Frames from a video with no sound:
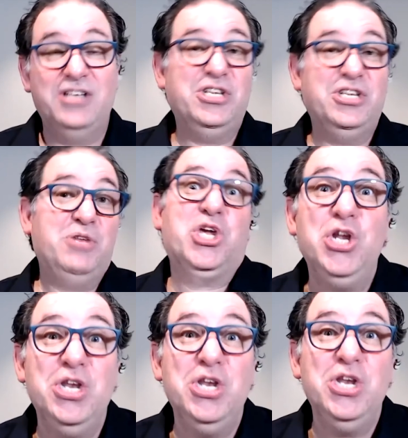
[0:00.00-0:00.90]
I said, well, the
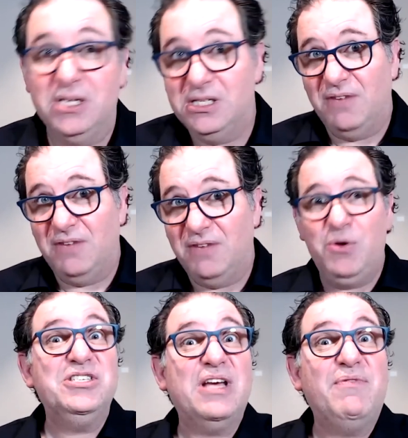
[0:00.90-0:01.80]
good news is if
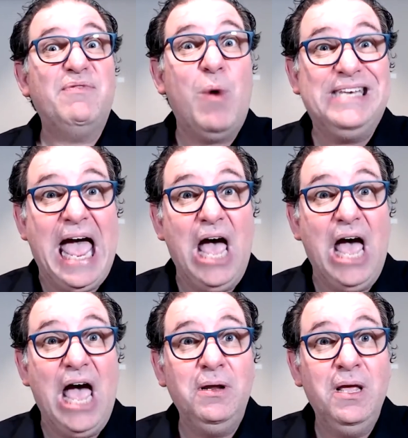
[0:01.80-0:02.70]
you guys ever went
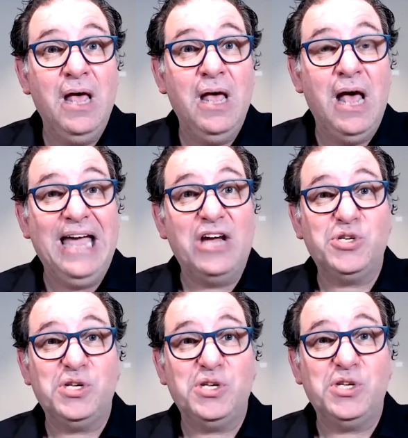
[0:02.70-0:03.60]
down, I
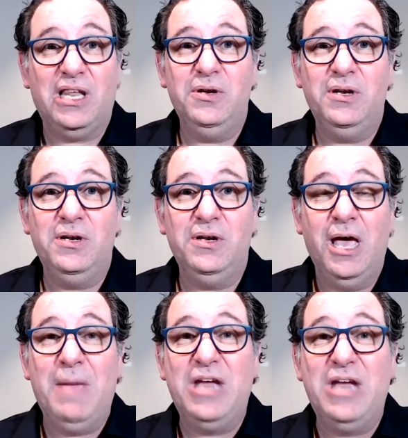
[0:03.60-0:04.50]
actually cloned
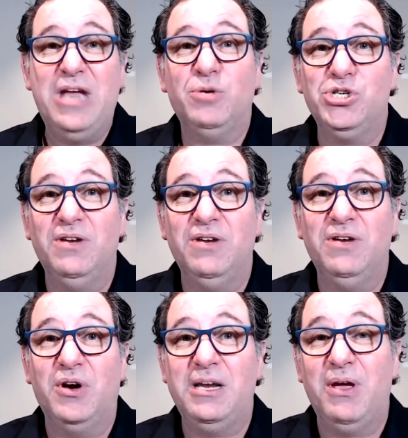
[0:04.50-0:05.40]
a major portion
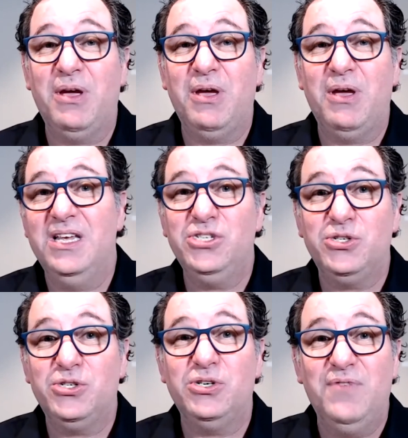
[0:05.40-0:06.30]
of your A W S
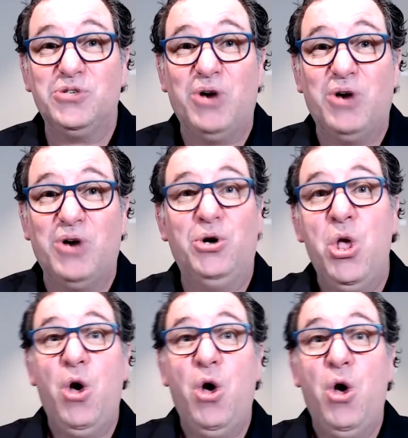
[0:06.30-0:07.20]

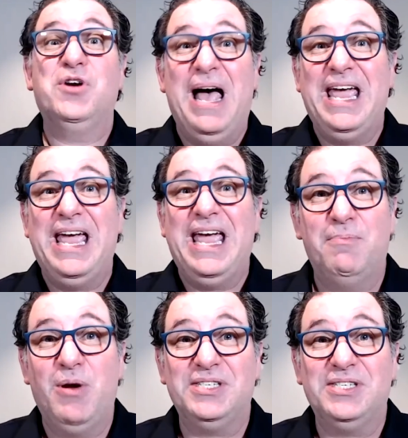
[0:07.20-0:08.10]
infrastructure over to my A
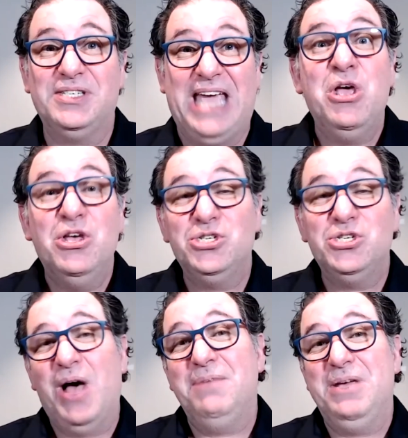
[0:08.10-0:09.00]
W S account
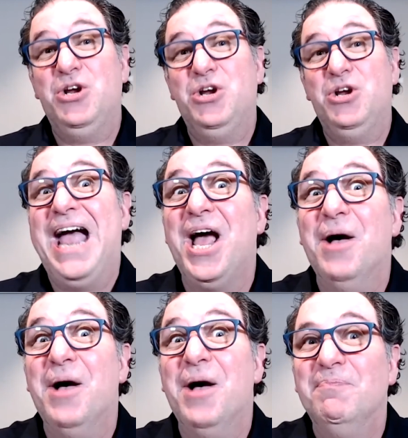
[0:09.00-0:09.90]
so I could be your
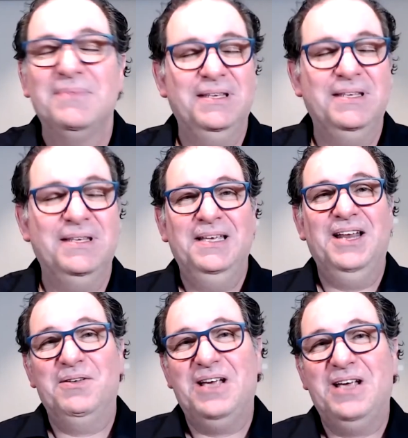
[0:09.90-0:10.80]
backup.
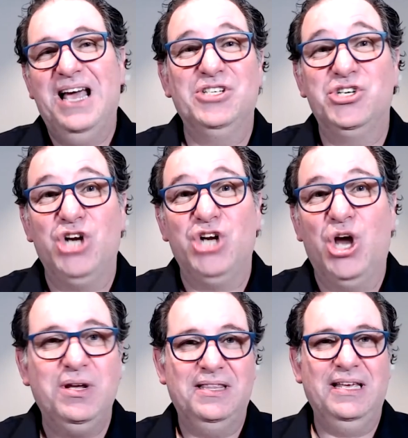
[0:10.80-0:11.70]
You know, kind of as a
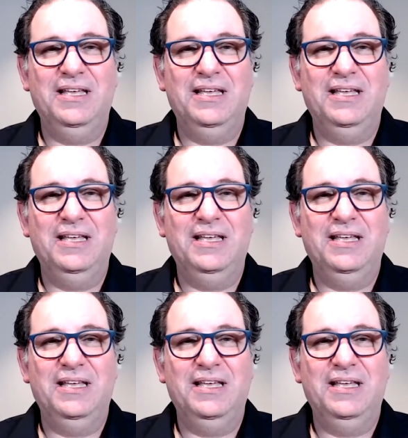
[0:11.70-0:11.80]
joke.